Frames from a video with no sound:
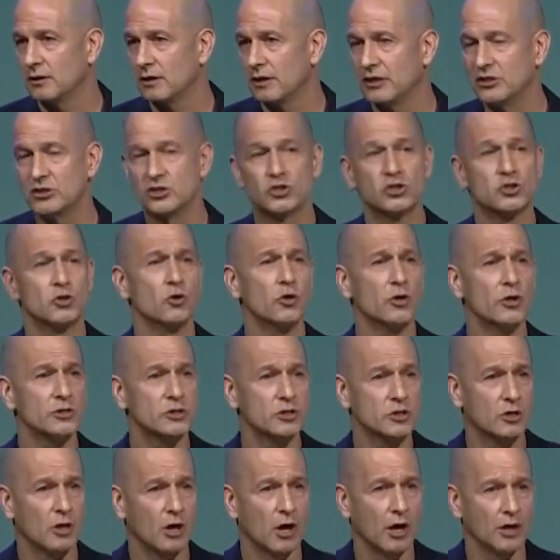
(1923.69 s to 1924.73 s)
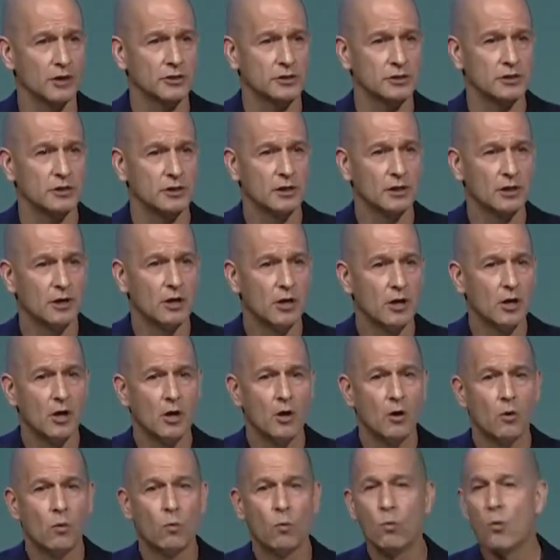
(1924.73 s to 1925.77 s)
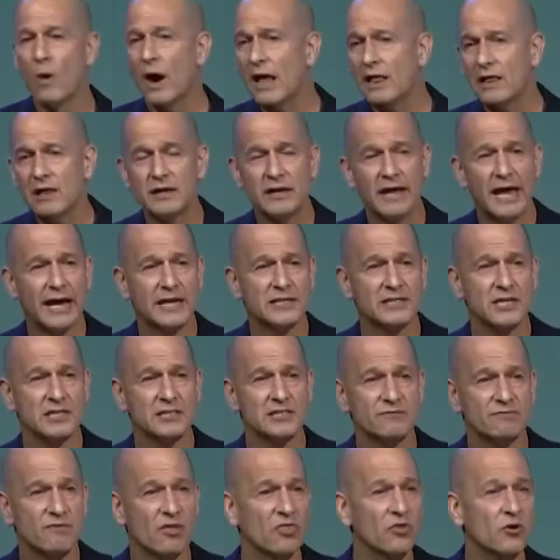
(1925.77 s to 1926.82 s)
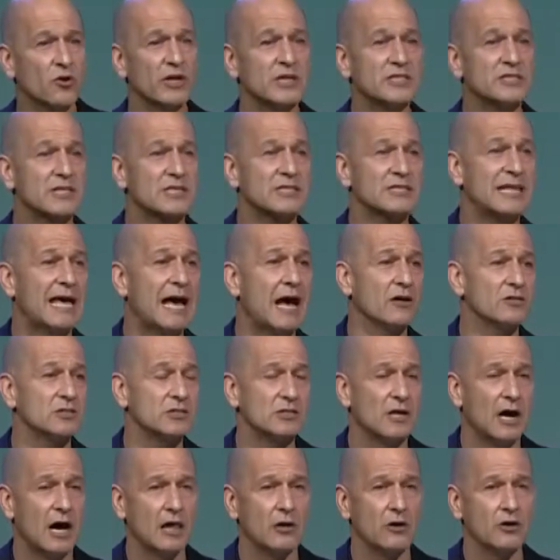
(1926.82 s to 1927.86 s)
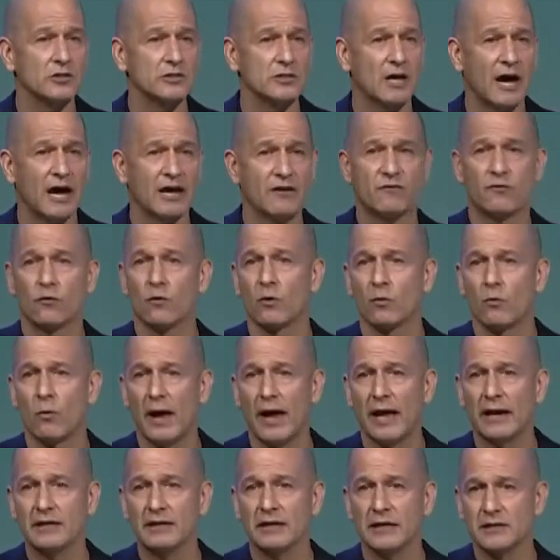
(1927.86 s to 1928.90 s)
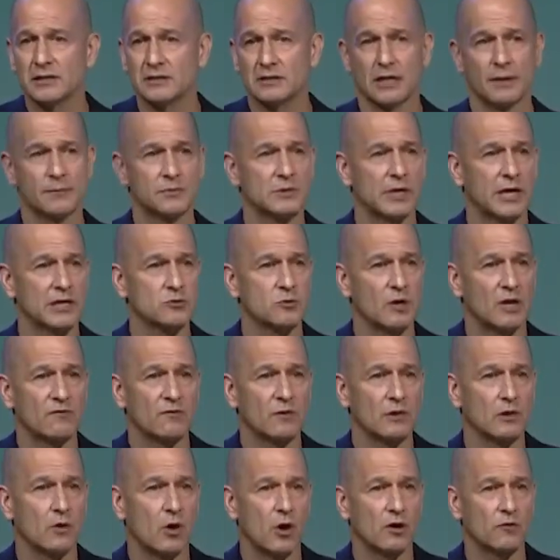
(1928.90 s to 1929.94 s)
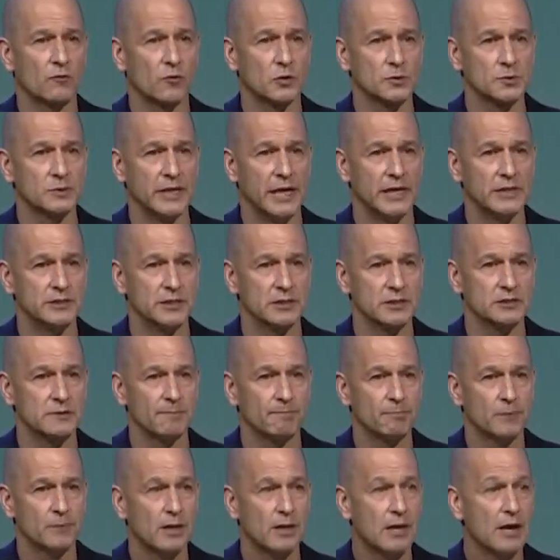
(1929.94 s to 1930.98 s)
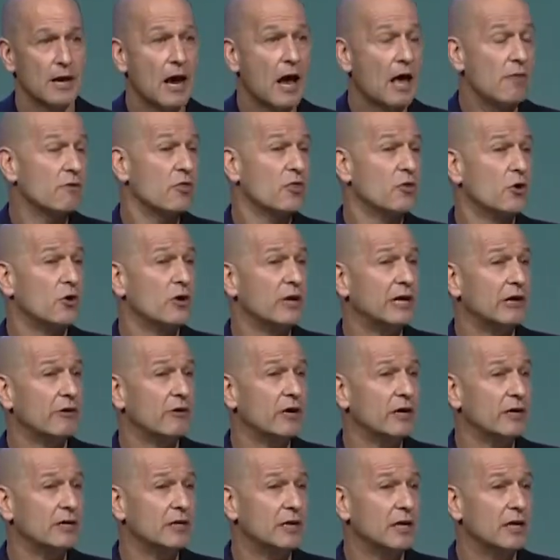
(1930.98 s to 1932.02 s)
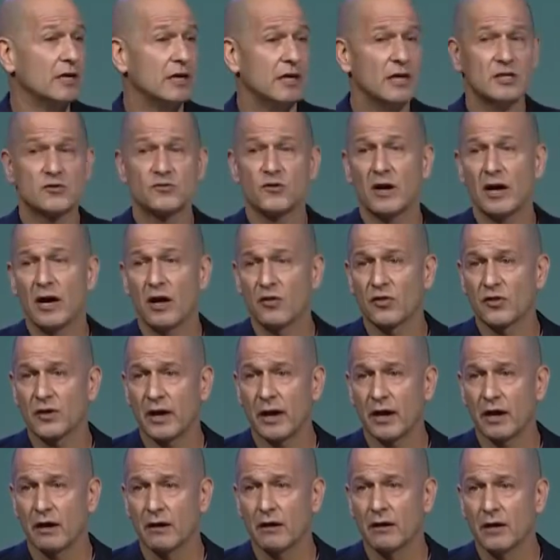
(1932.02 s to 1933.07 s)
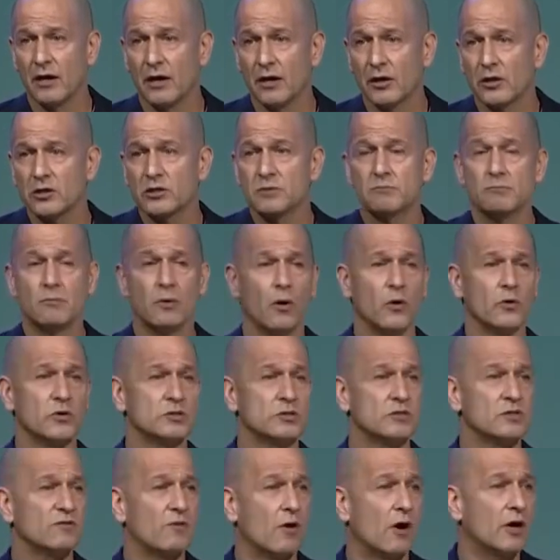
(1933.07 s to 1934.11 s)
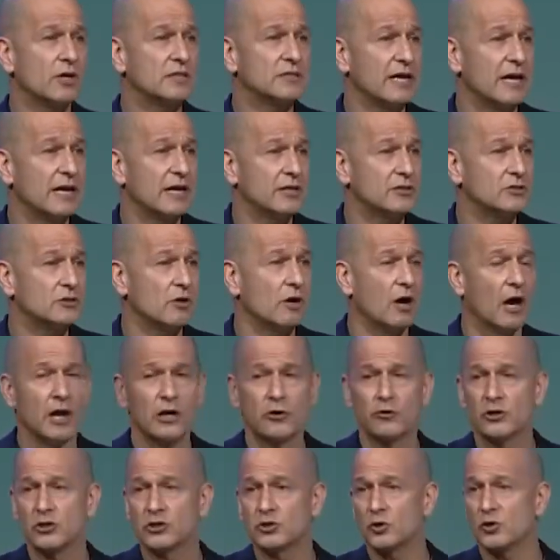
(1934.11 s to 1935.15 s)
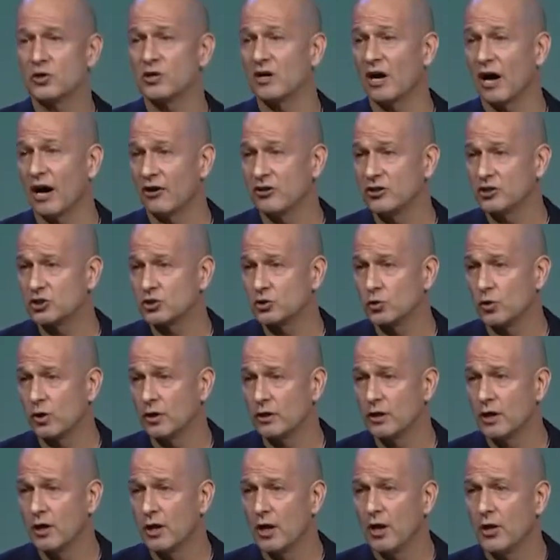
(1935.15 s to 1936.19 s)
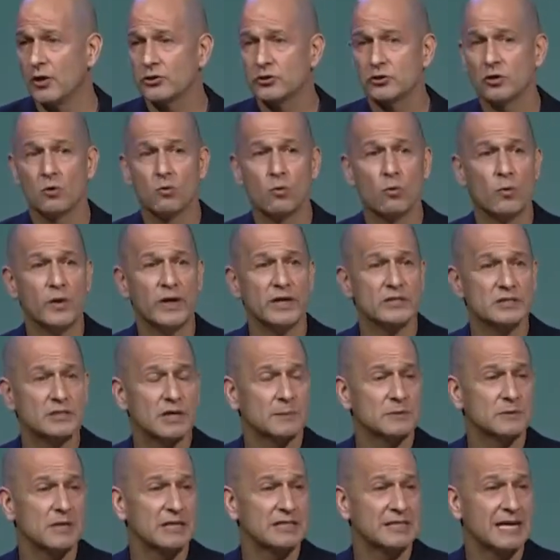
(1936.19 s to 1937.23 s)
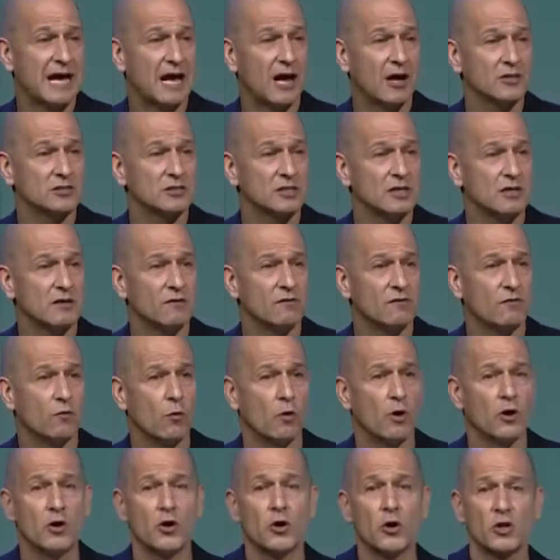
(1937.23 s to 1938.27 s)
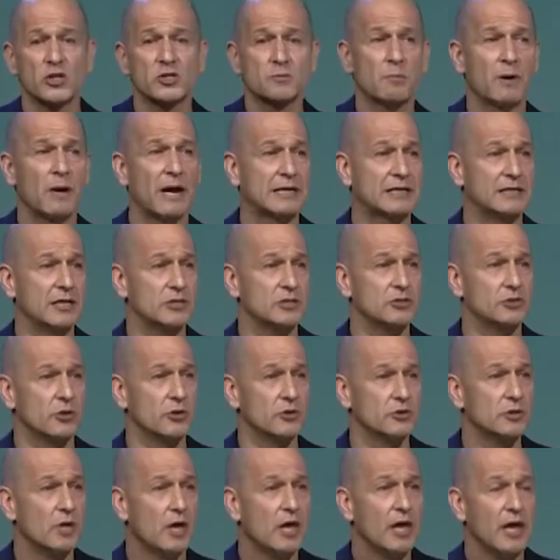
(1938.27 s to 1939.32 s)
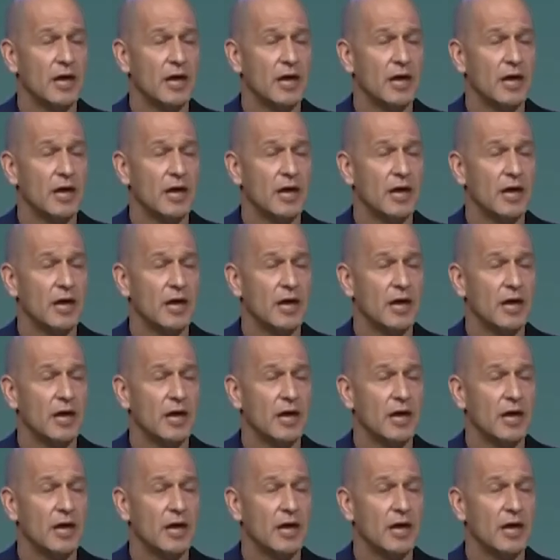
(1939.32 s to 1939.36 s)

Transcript: Insurance costs, well in excess of the $36,000 I forewent in subsidized rent for the law enforcement agents. And the third area is for health care, because most of our tenants are underinsured and uninsured, so we subsidize housing for nurse practitioners.